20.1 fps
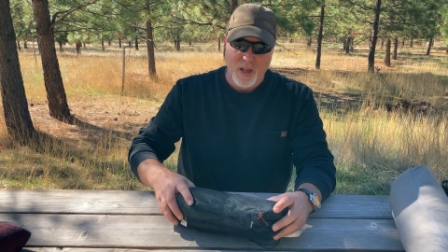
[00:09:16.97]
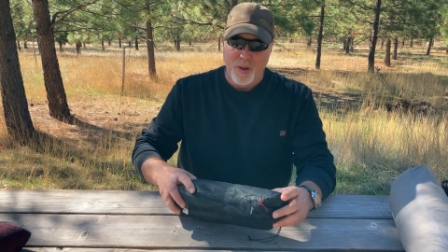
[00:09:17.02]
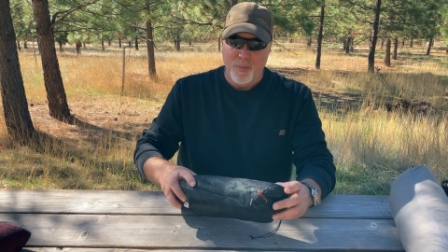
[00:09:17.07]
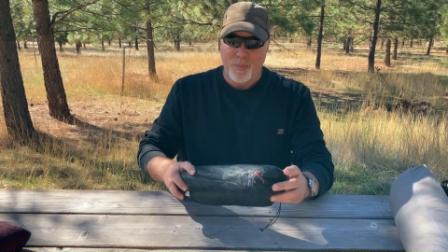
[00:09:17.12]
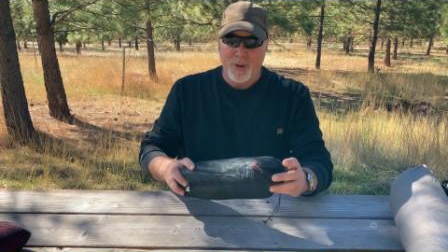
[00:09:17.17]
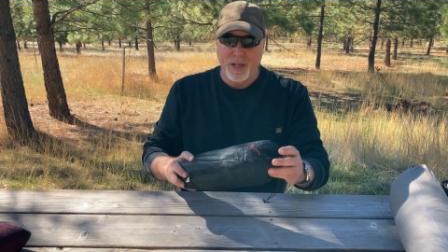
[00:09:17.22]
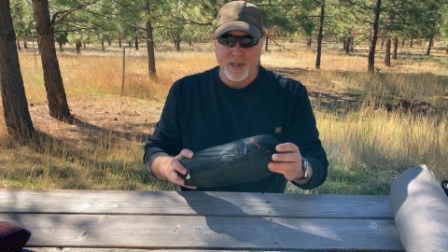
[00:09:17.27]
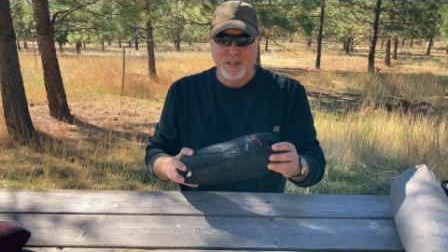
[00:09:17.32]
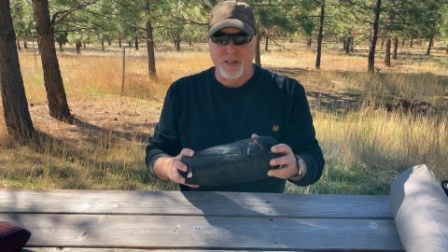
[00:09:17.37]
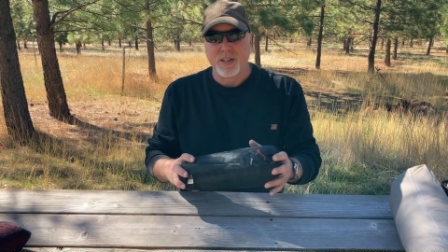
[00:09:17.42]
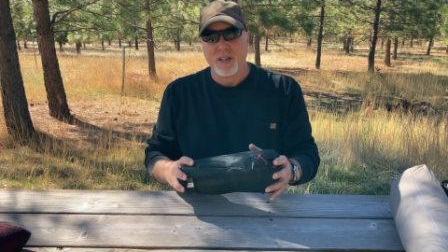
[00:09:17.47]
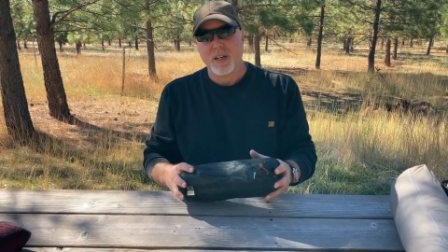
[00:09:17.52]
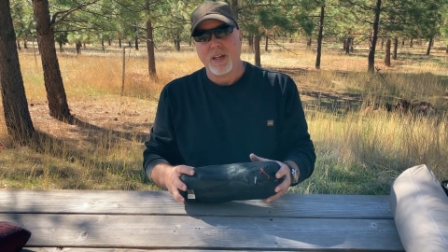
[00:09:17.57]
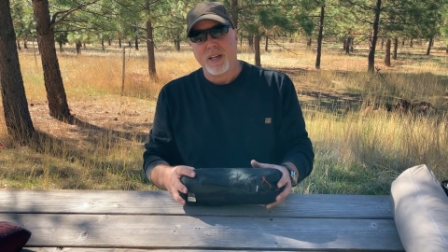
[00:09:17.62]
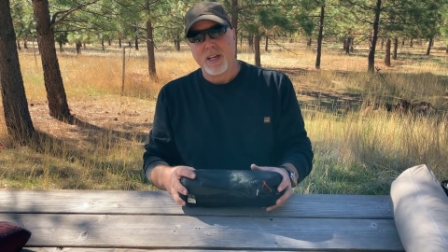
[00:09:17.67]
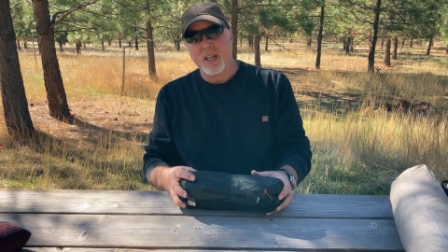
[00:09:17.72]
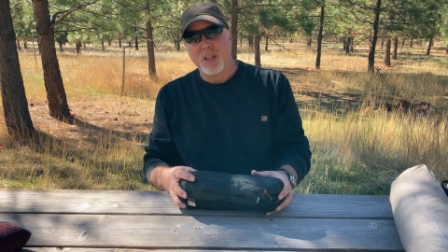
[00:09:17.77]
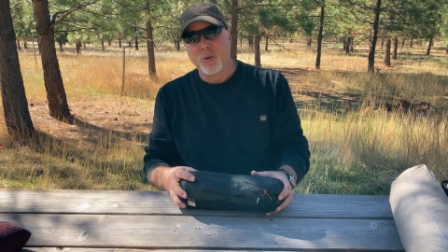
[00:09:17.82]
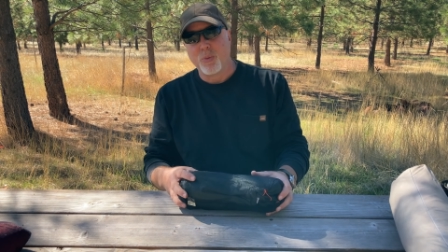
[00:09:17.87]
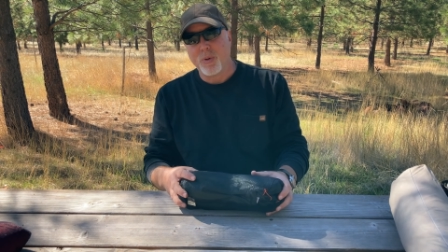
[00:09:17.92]
But
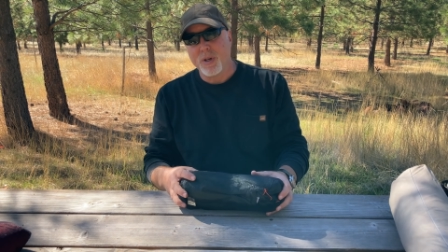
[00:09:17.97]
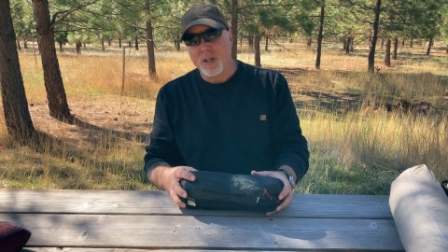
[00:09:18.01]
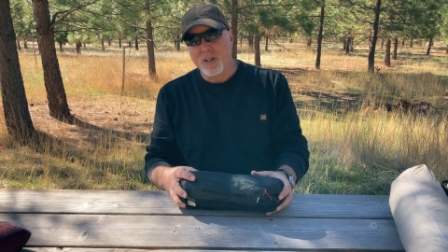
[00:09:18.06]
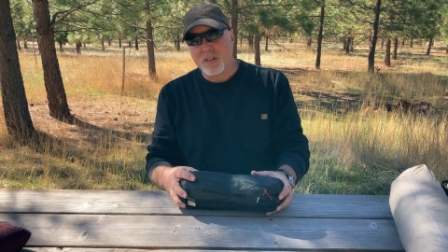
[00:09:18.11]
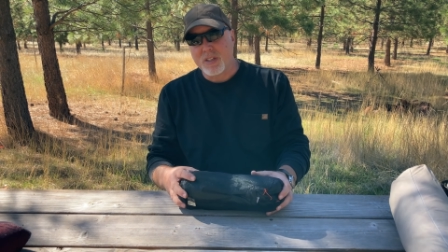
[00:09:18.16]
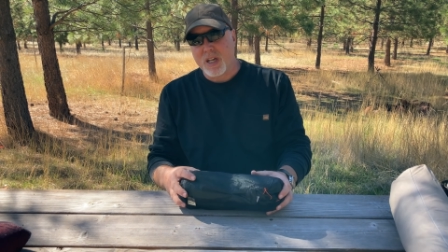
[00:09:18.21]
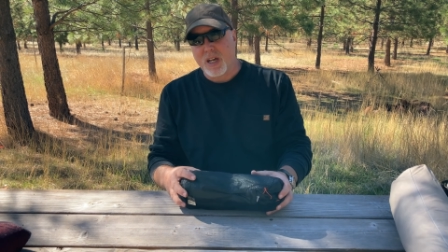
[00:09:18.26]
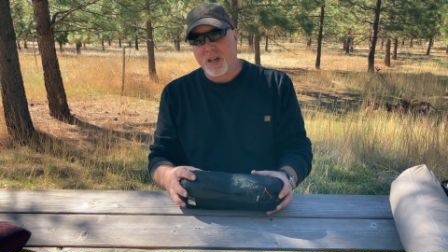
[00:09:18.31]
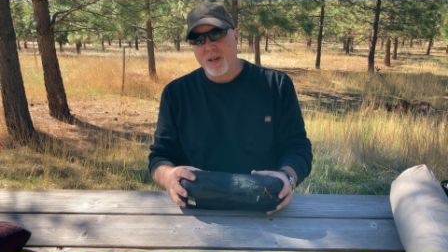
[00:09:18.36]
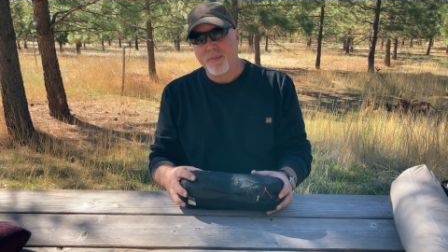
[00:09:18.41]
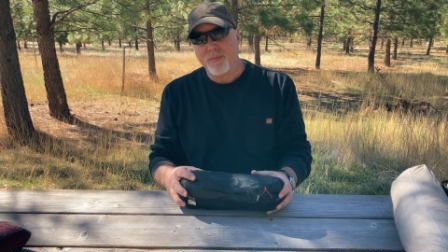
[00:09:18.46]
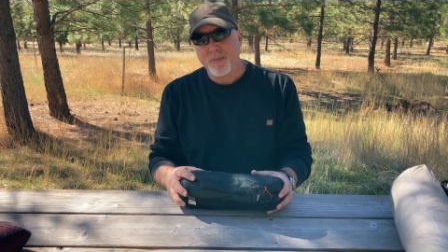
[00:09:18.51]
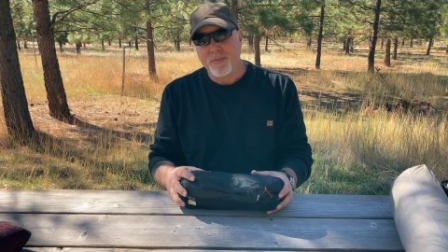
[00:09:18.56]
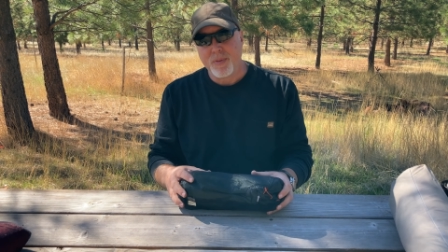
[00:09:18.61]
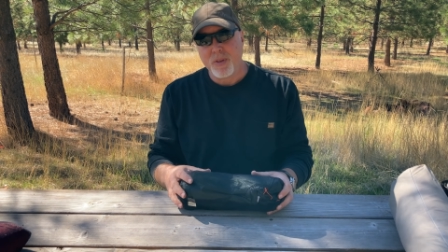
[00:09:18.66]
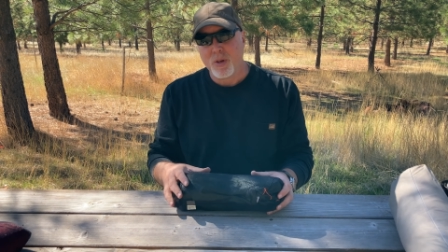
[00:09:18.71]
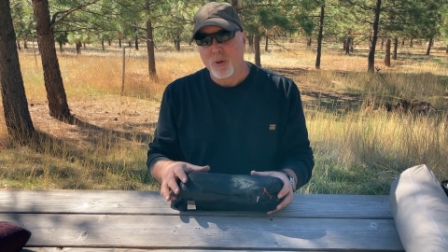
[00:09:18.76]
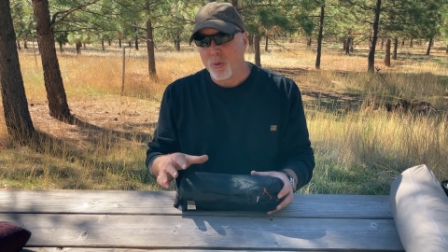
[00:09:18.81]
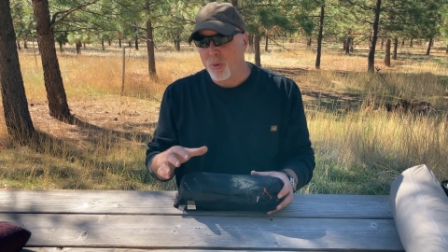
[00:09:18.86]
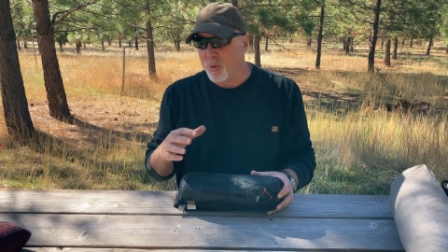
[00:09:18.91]
in the wintertime,
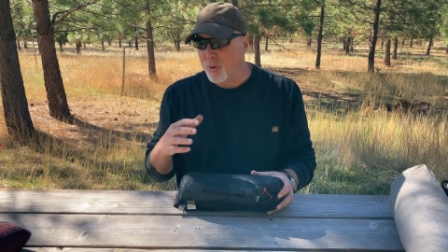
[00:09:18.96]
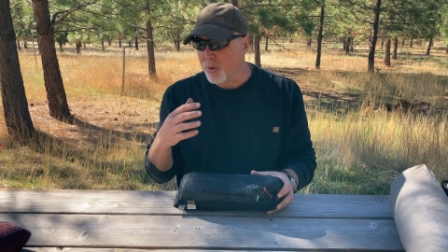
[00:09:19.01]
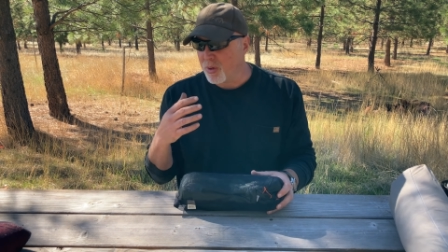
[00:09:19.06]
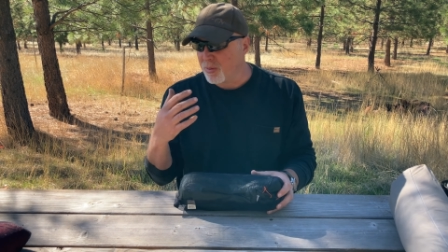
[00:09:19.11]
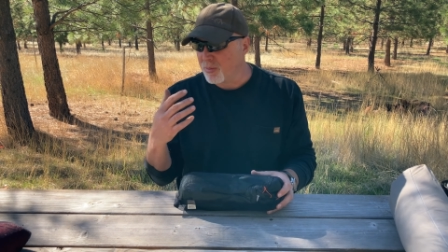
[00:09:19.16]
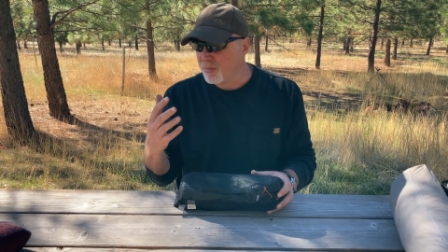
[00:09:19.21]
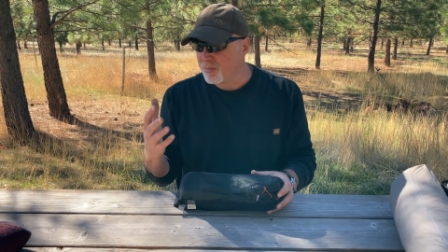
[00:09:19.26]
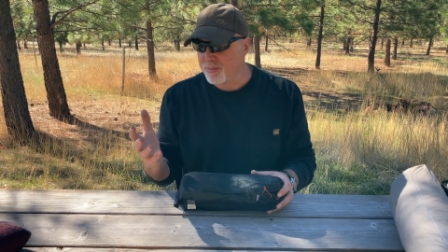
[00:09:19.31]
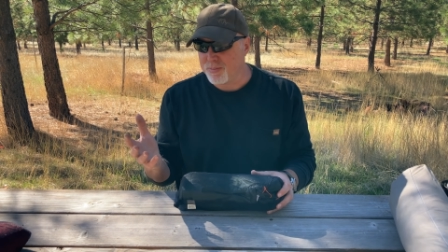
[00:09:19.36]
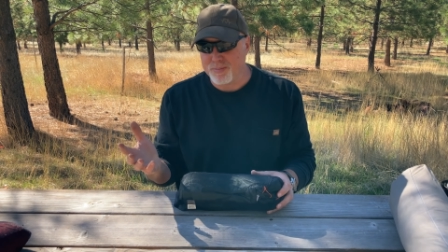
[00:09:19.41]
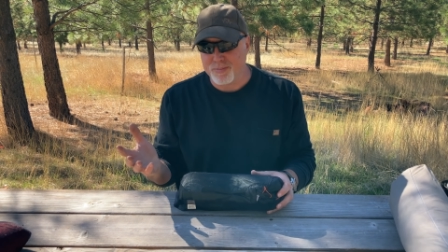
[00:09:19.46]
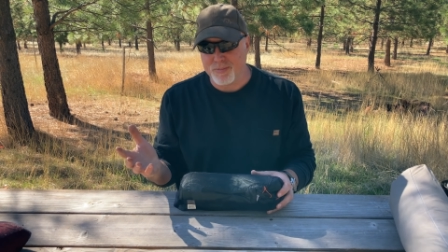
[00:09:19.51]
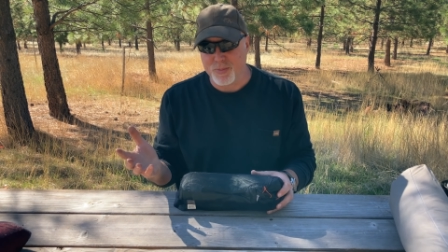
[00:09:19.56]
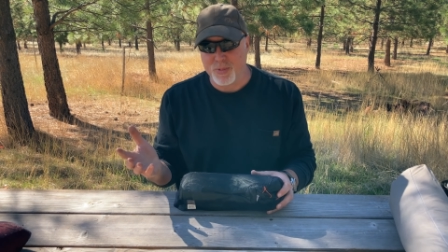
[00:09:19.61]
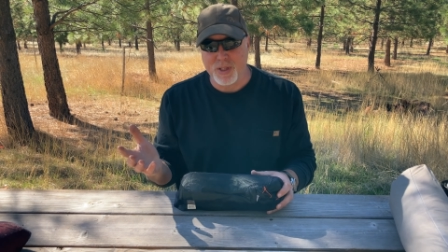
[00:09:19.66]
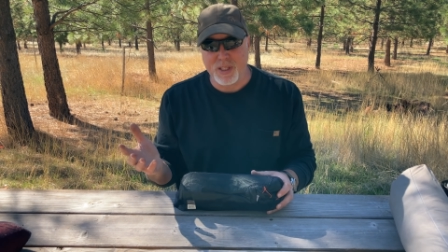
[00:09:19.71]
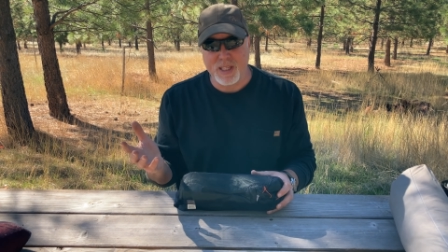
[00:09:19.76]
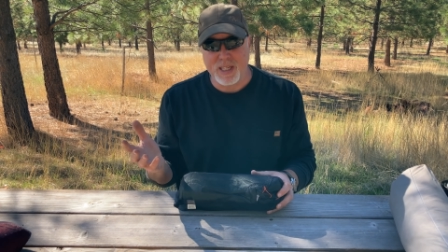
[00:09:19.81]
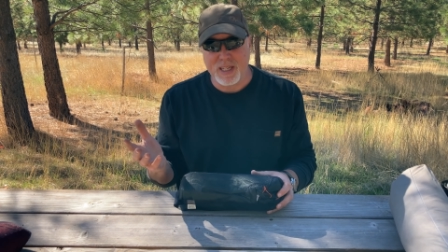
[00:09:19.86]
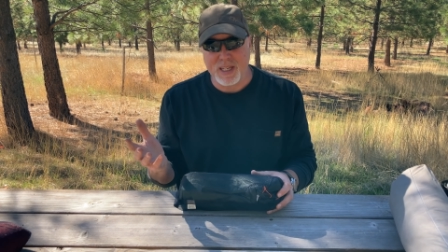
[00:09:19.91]
or
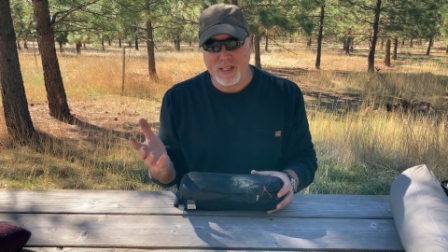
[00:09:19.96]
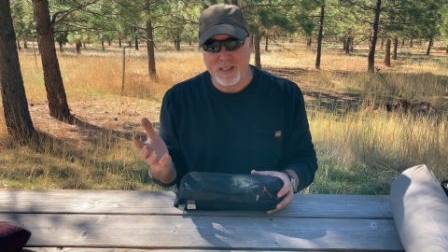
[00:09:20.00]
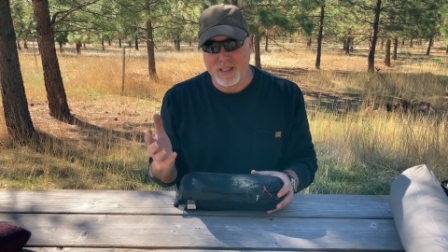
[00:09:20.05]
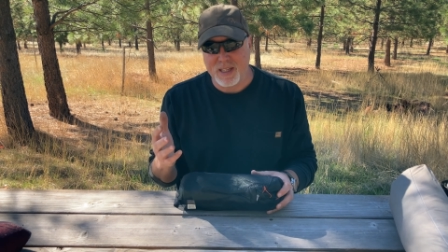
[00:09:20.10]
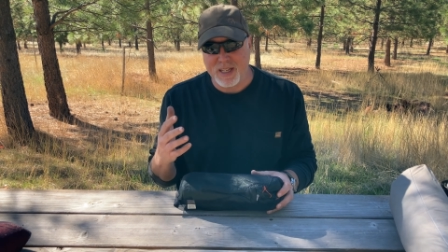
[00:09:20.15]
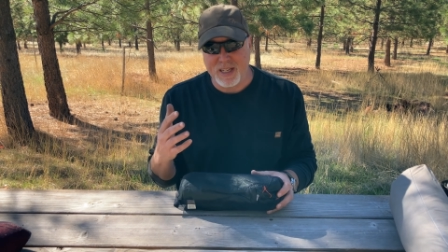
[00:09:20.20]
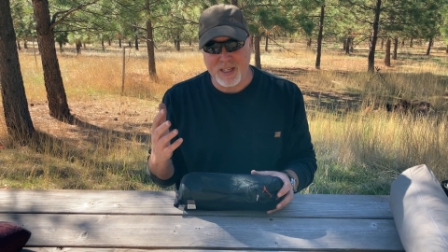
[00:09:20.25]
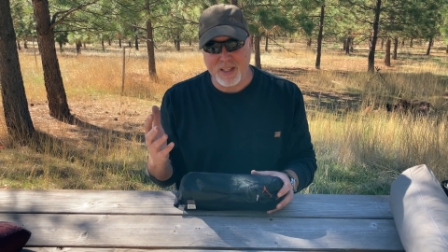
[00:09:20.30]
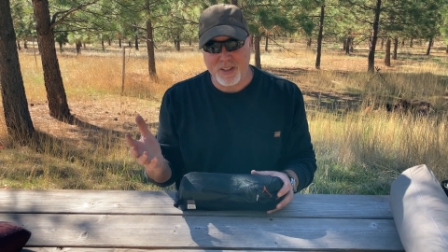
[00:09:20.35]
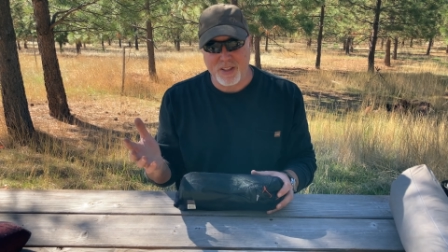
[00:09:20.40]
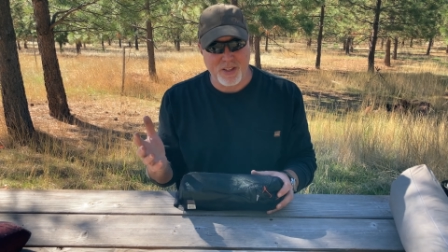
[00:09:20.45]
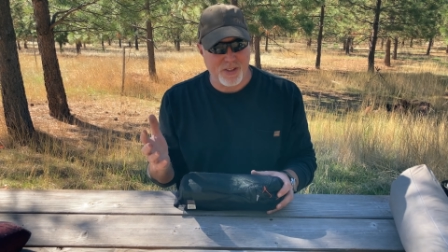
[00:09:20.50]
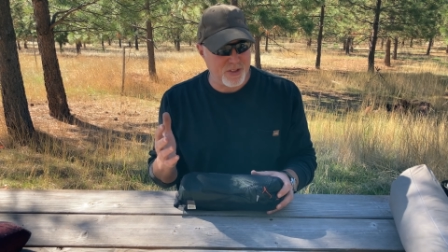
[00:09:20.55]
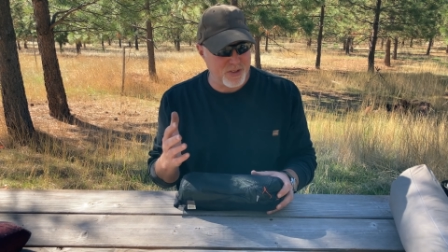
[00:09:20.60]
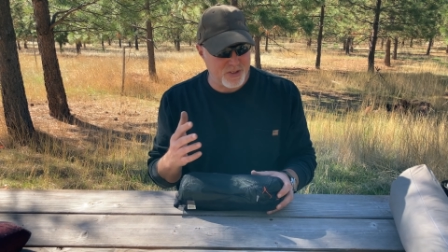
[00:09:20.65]
really any of the other